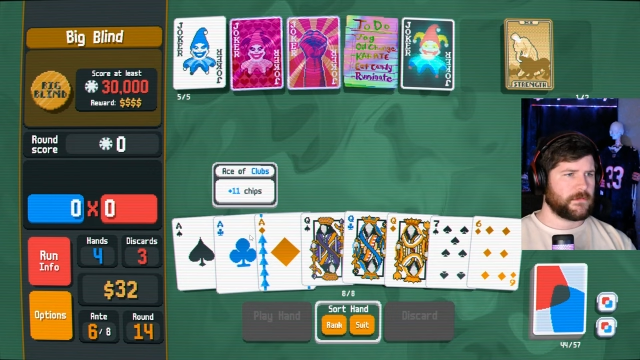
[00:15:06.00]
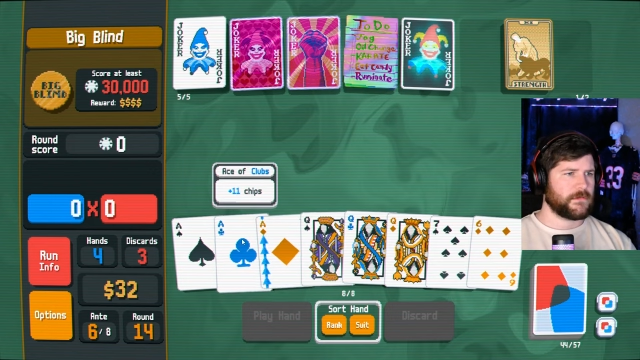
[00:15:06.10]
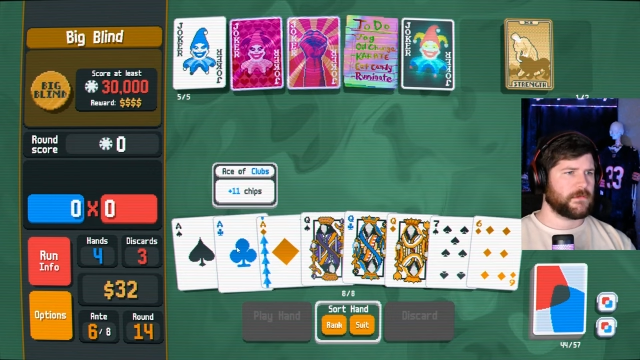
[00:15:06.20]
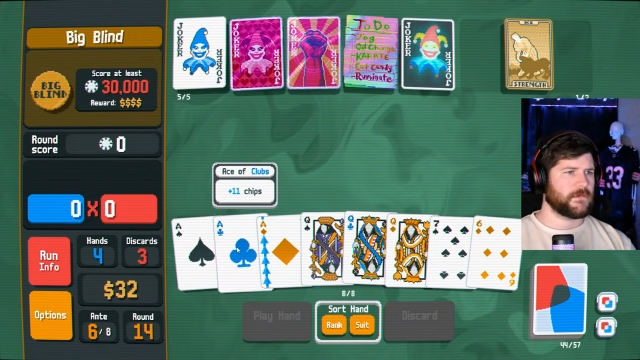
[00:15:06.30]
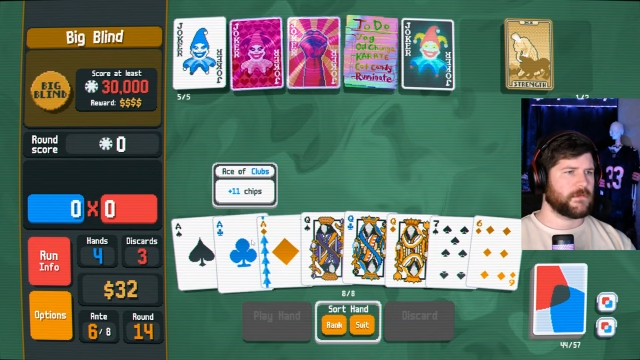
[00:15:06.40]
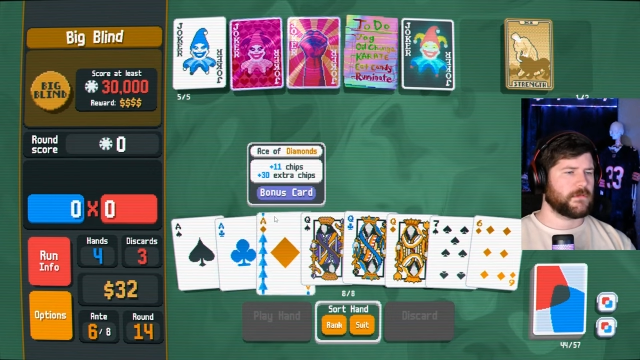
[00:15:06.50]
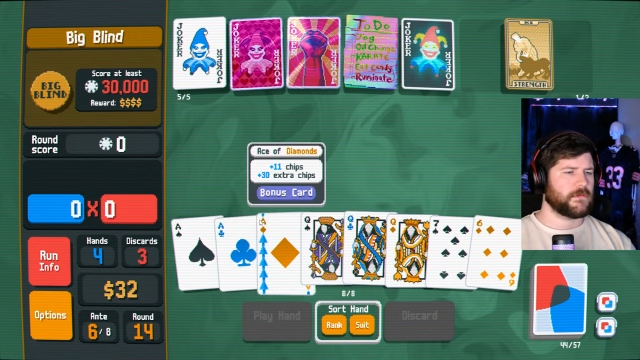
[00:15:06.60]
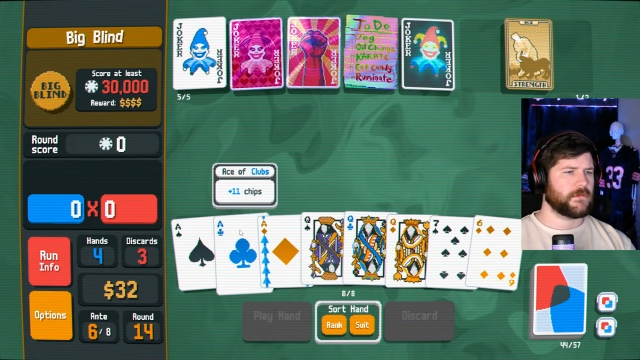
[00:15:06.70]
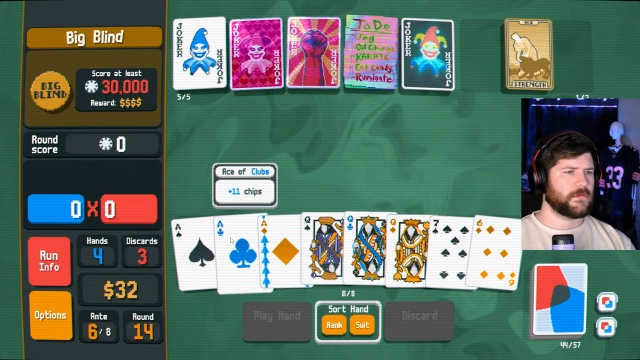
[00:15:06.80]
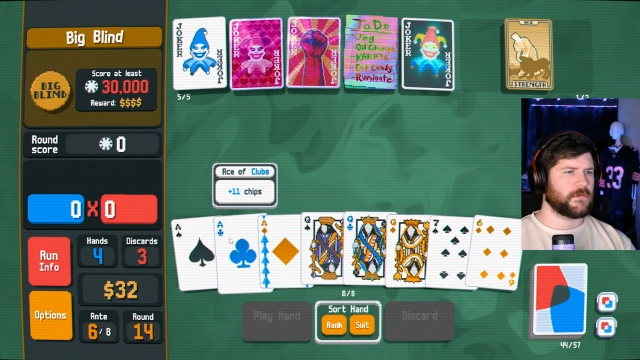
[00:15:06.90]

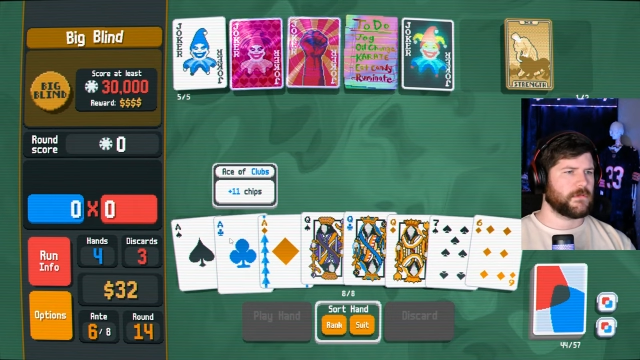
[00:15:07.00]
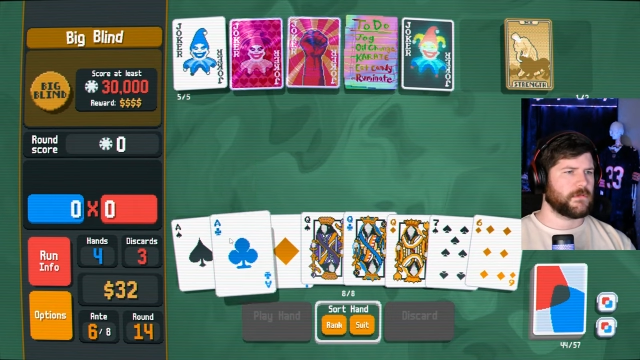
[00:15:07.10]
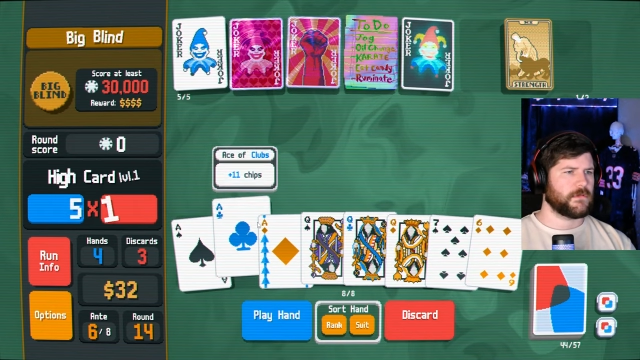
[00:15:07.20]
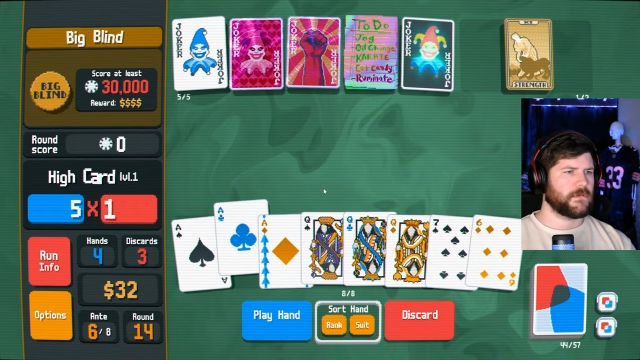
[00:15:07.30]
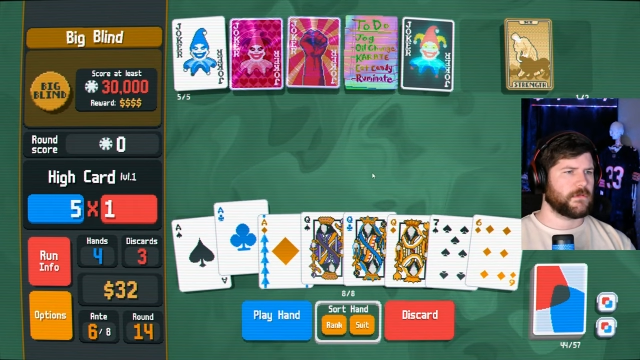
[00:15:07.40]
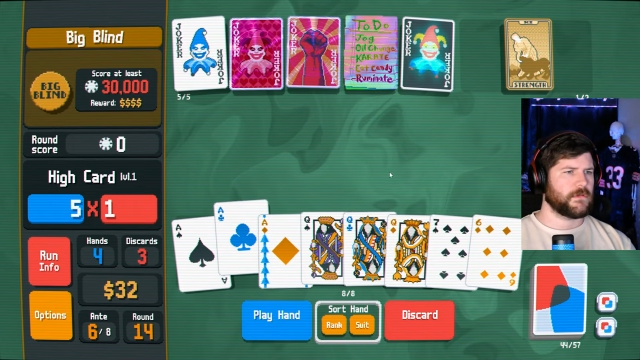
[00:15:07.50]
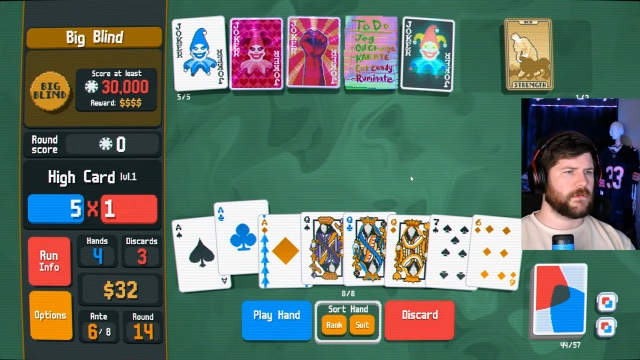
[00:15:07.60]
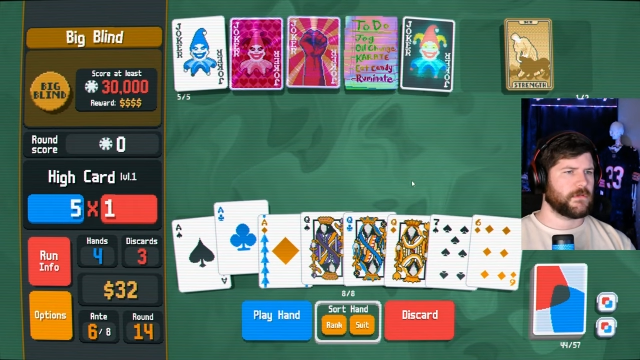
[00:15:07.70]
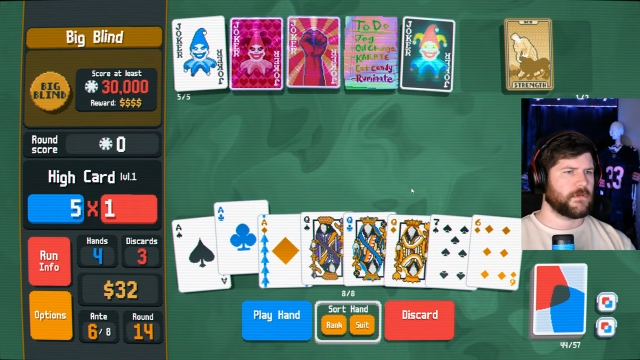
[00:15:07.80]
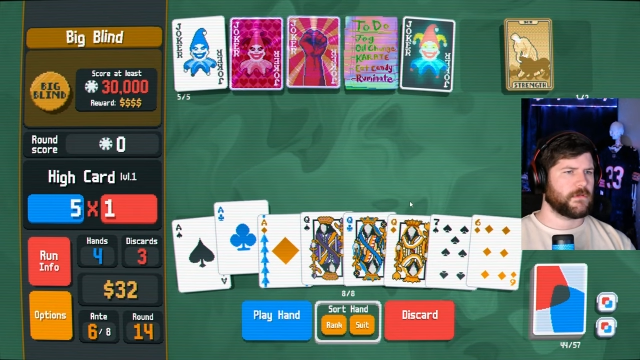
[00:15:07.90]

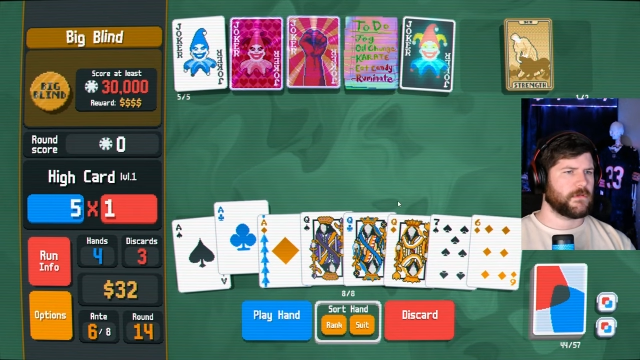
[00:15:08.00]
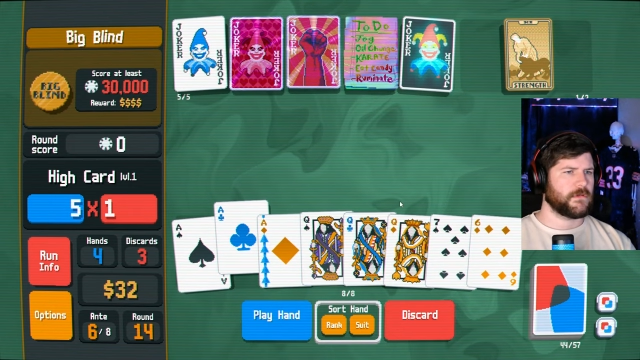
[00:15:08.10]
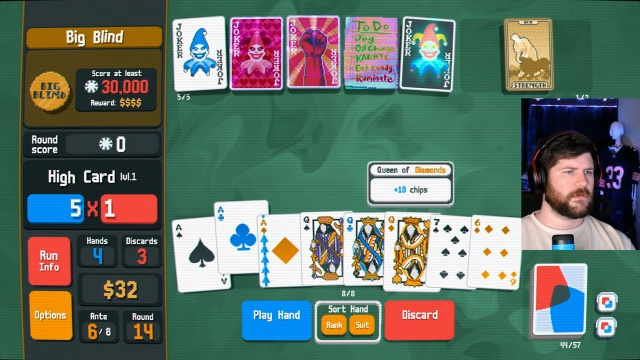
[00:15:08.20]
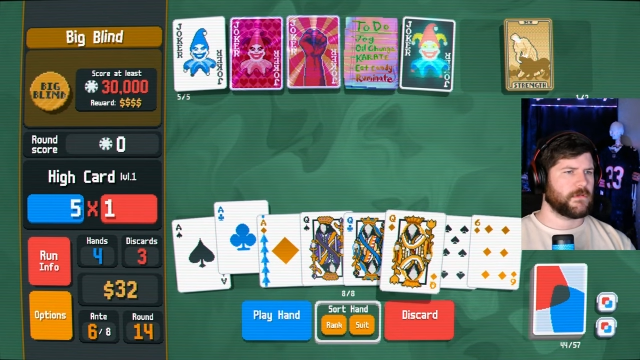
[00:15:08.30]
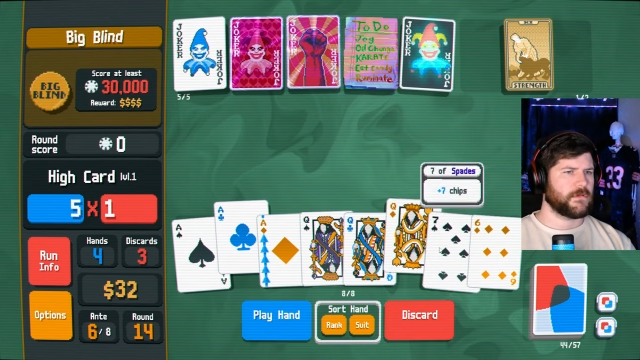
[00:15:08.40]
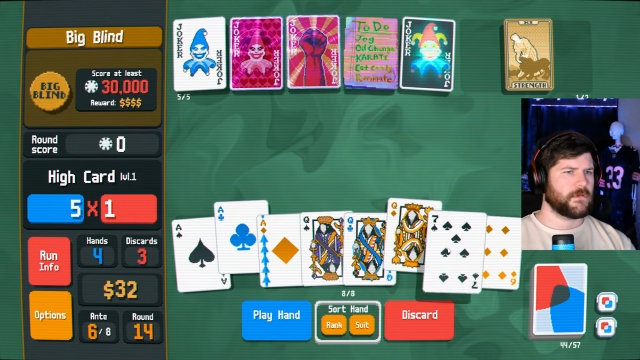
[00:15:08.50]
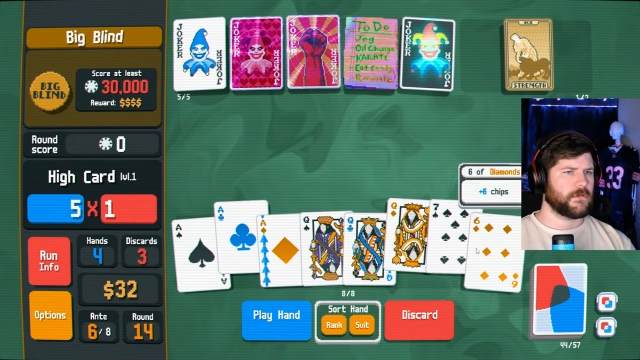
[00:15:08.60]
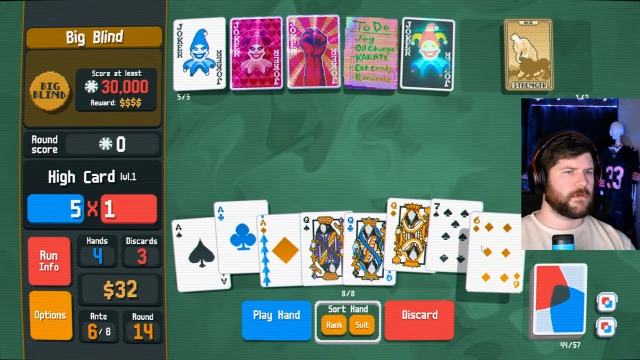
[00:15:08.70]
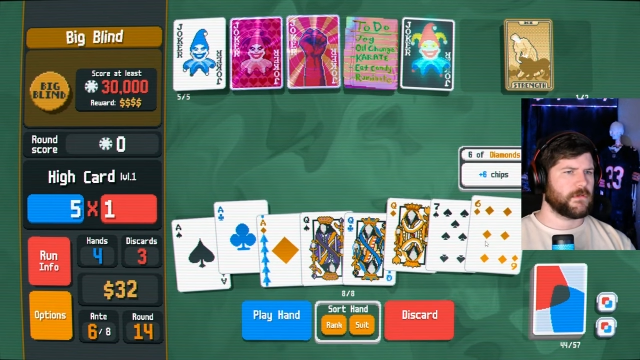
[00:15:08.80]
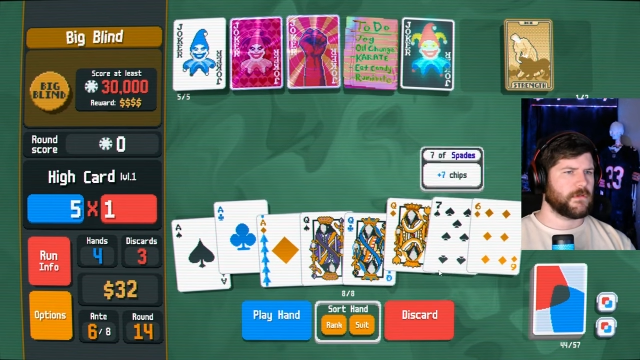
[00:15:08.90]

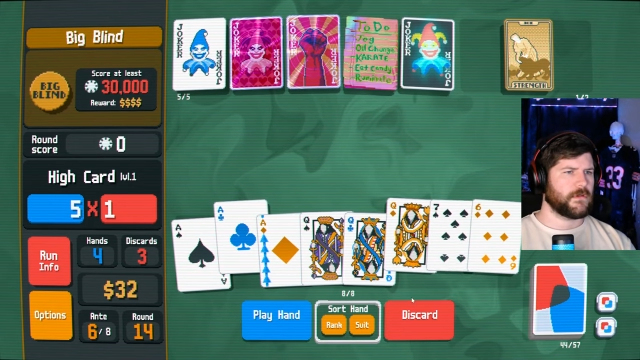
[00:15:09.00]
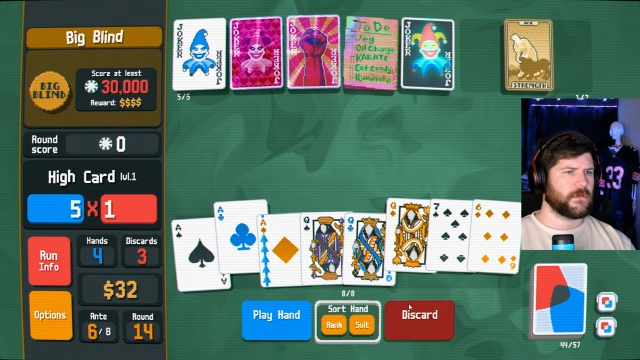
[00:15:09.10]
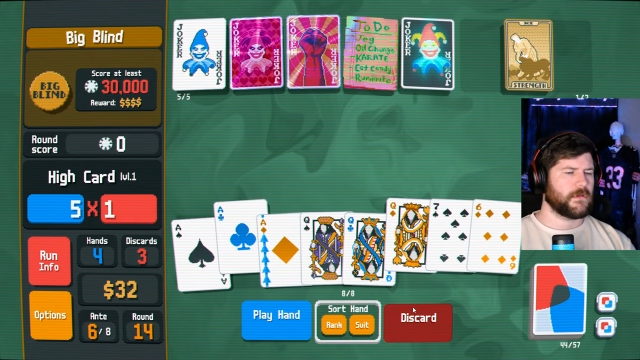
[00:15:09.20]
(silence)